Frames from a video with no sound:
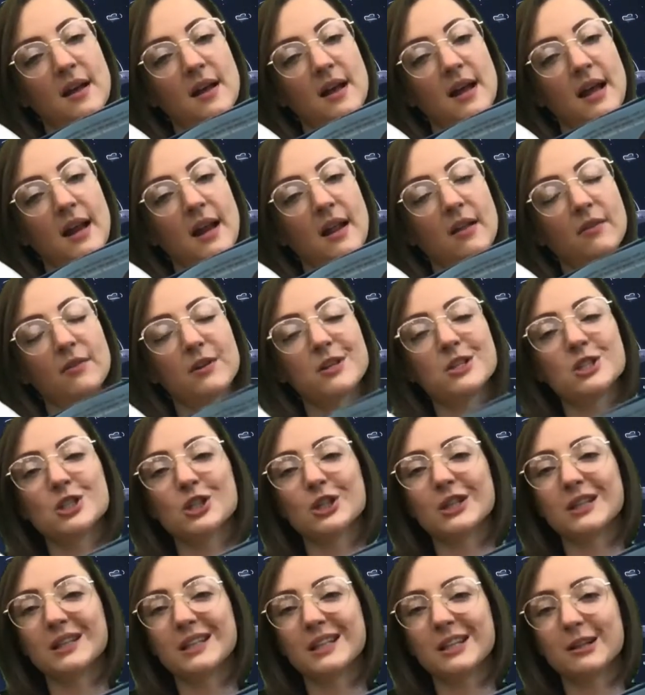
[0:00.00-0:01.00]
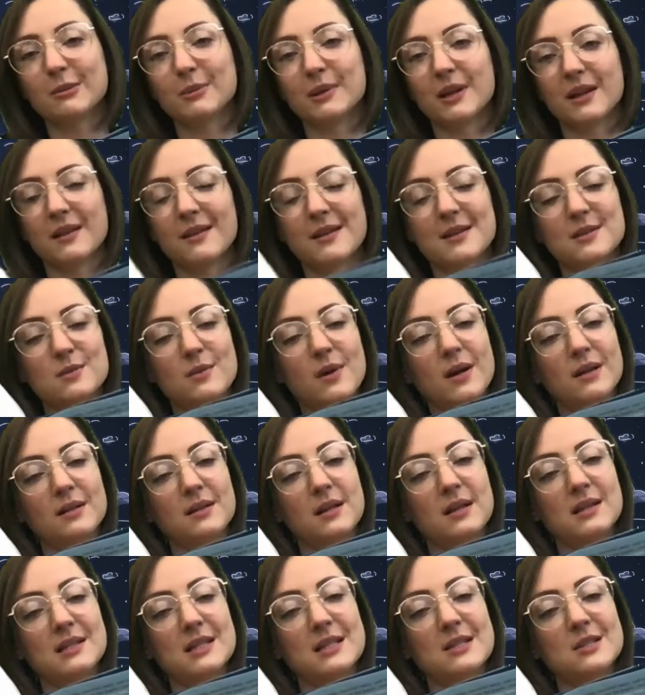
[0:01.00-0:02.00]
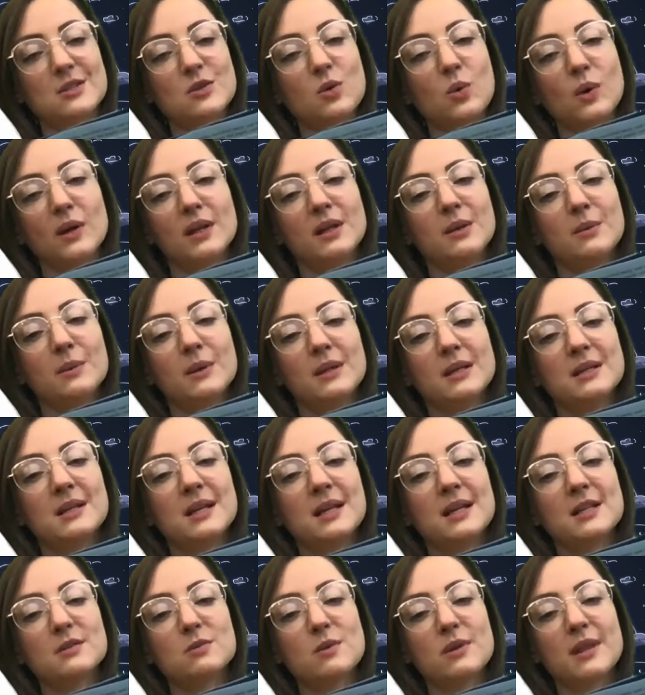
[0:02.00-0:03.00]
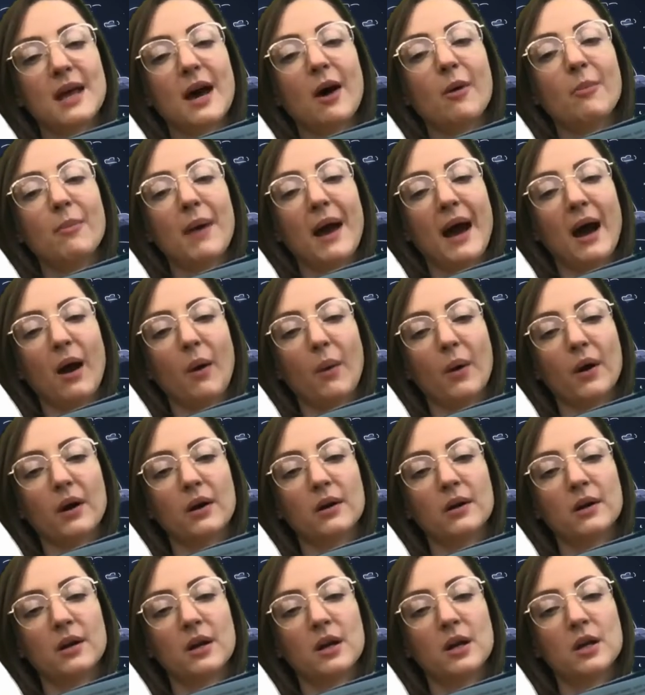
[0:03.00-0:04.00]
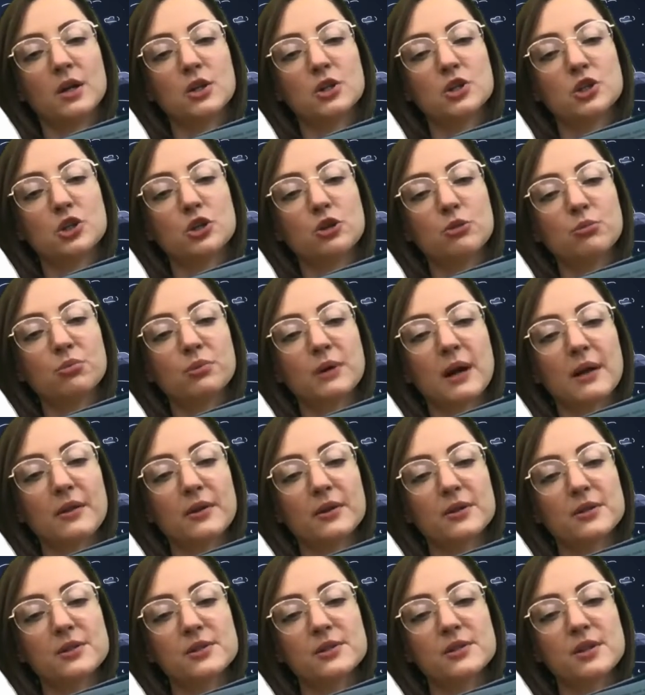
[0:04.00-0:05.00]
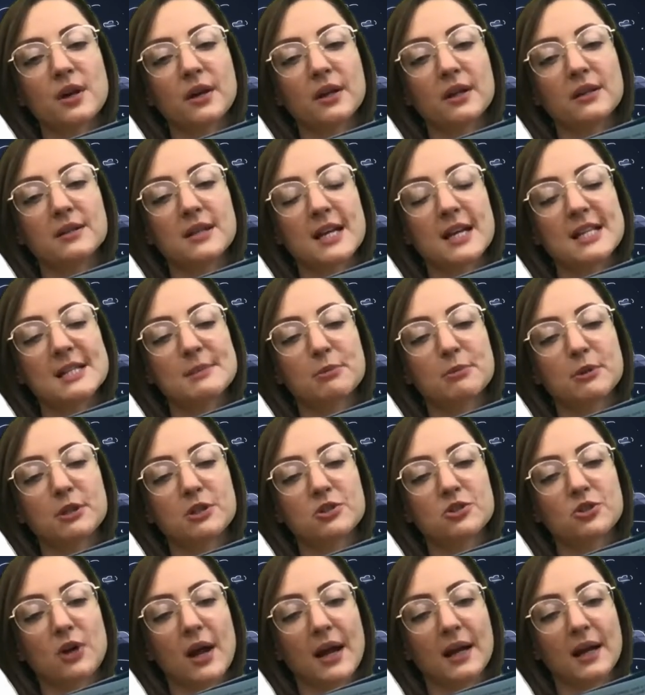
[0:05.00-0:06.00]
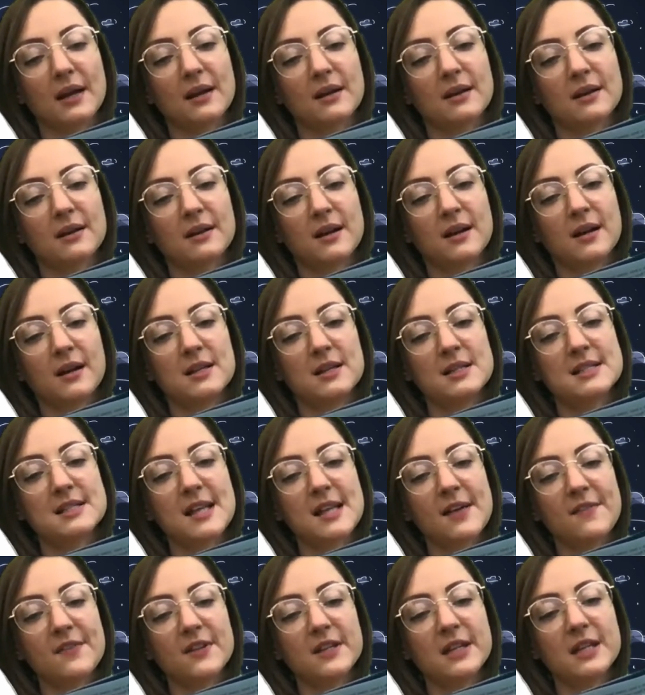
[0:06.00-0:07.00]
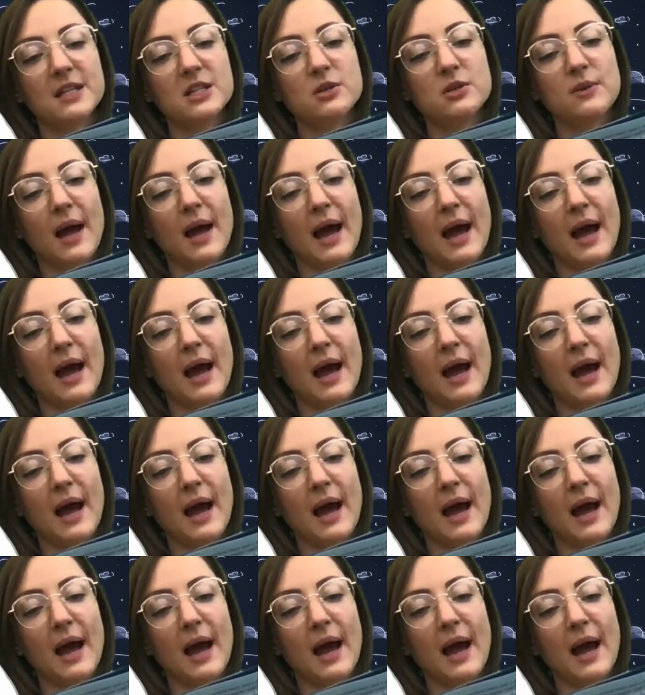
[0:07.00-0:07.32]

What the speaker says: And I'll read you a little bit of this one. It says 21 days without power. Two brothers on a desperate trek. 72